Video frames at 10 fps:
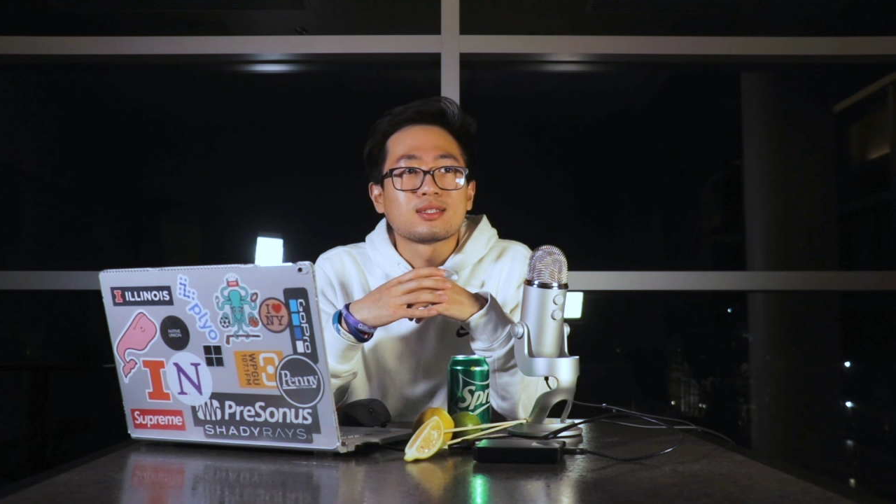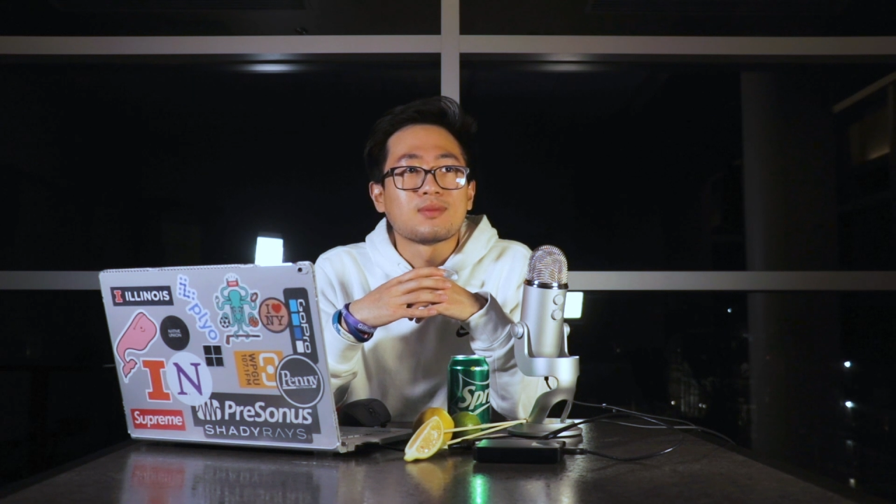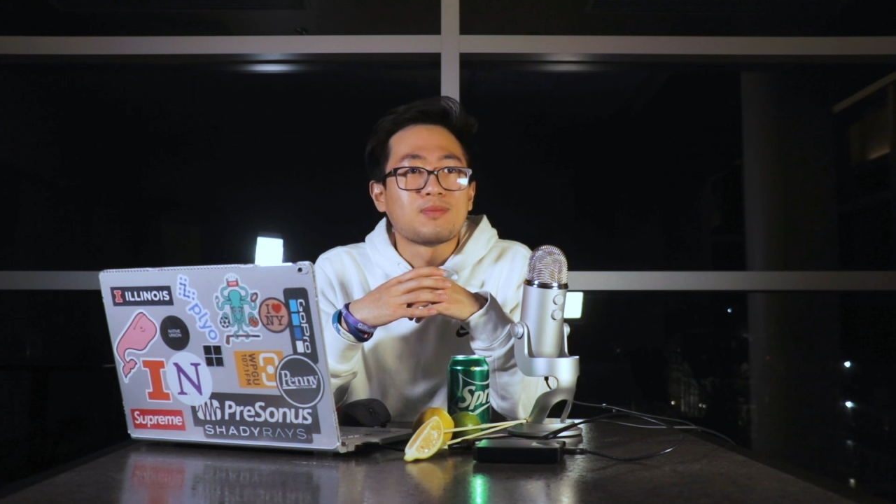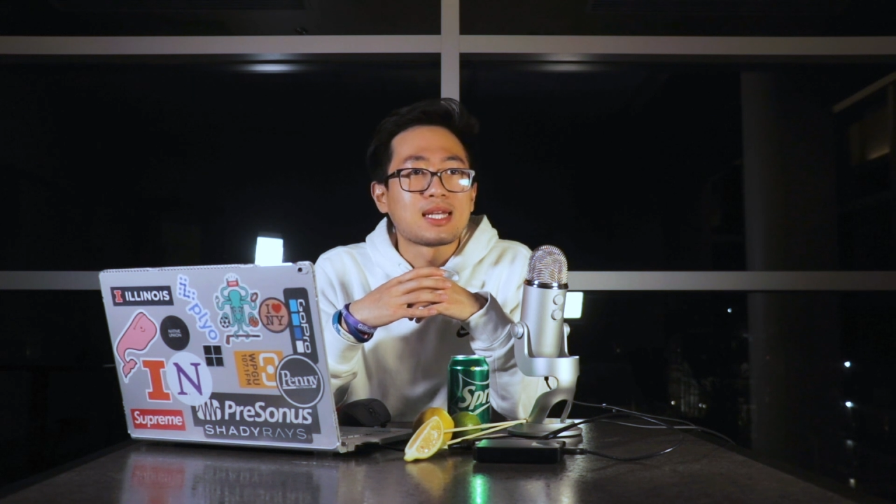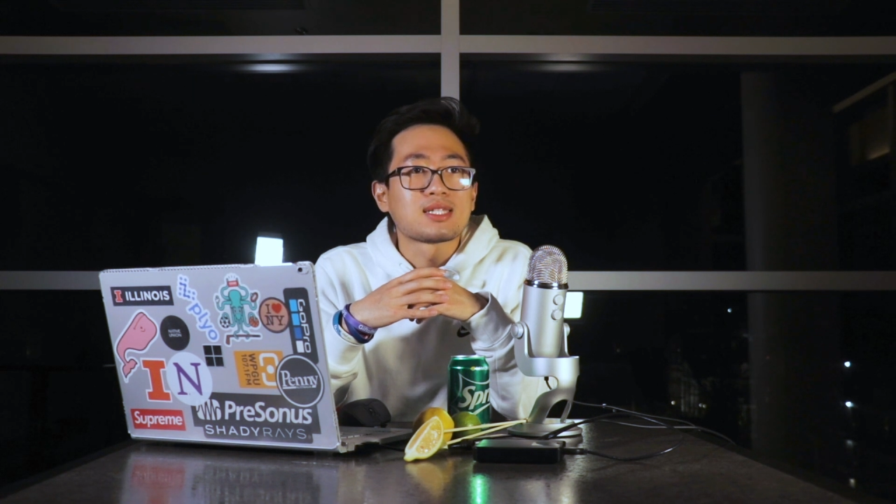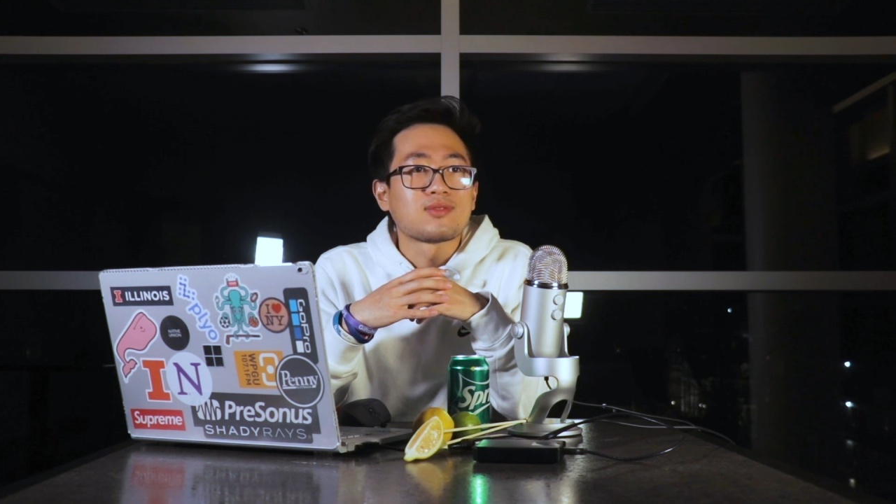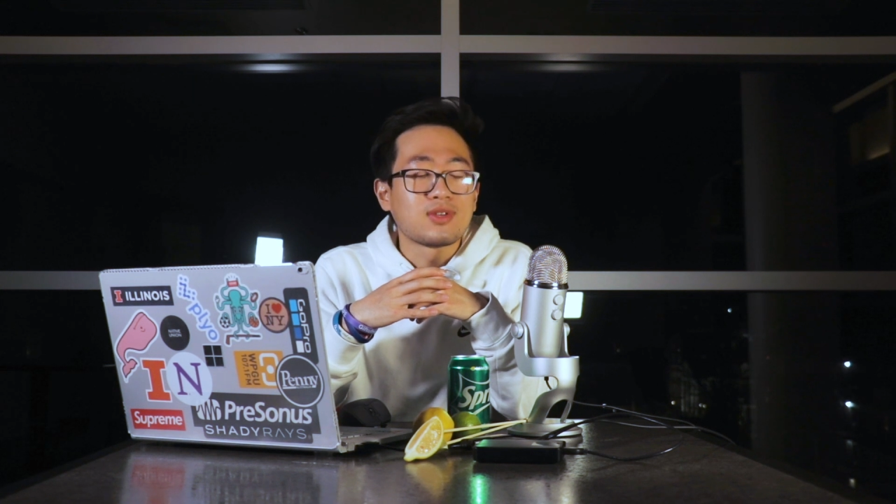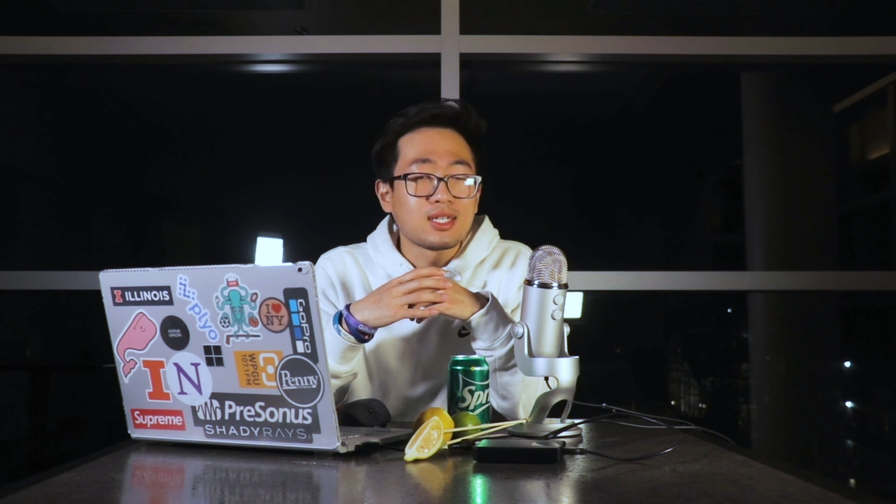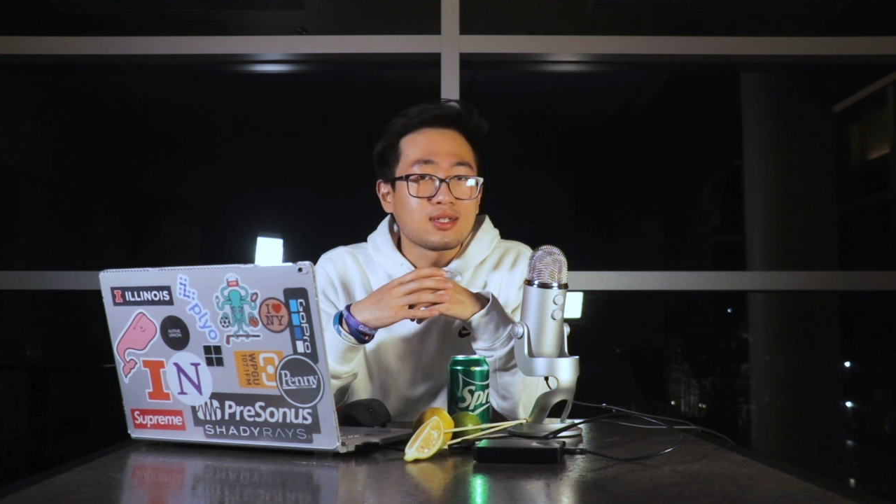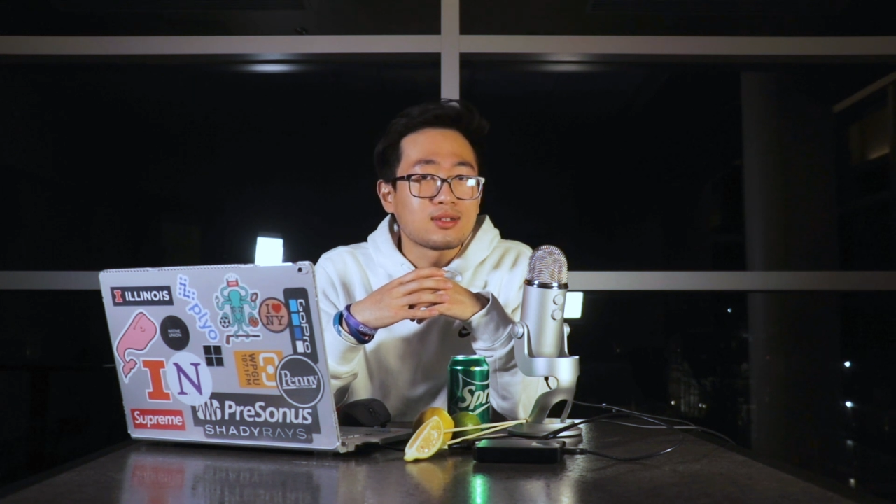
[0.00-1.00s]
the best
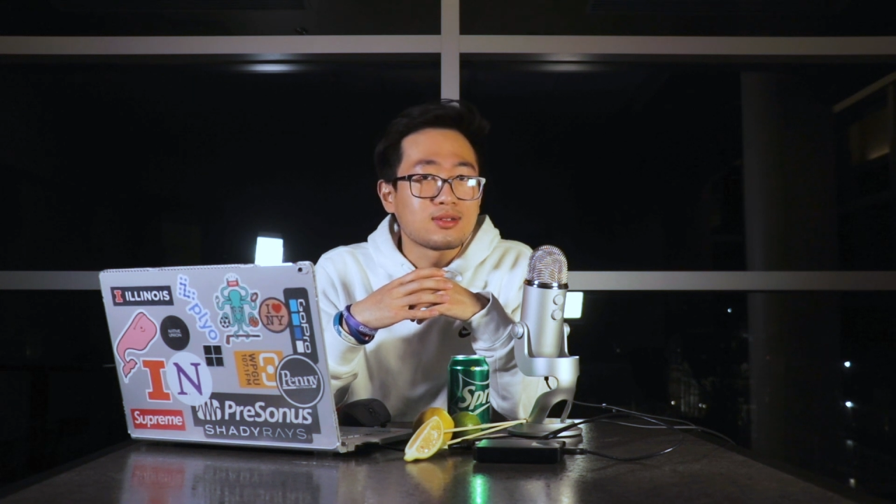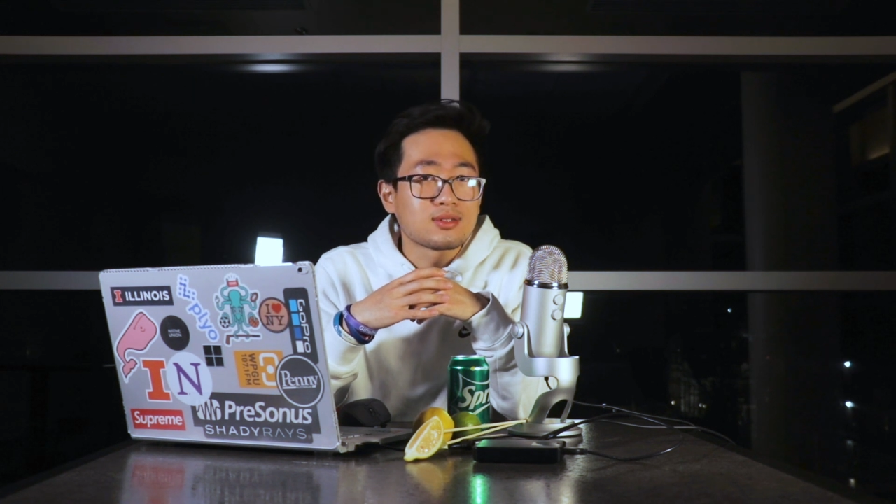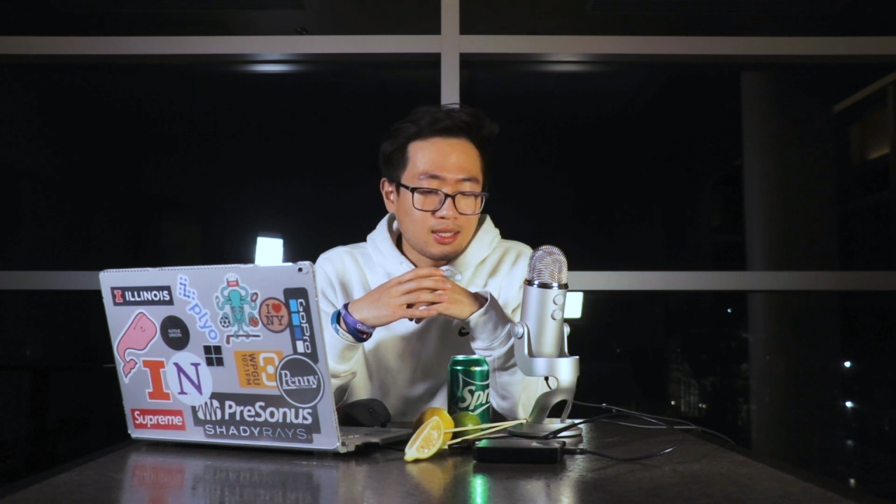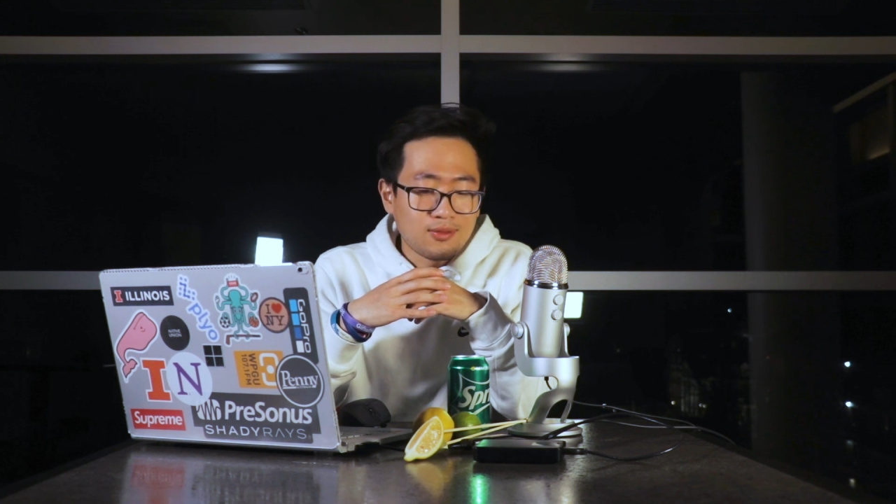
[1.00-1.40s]
videos.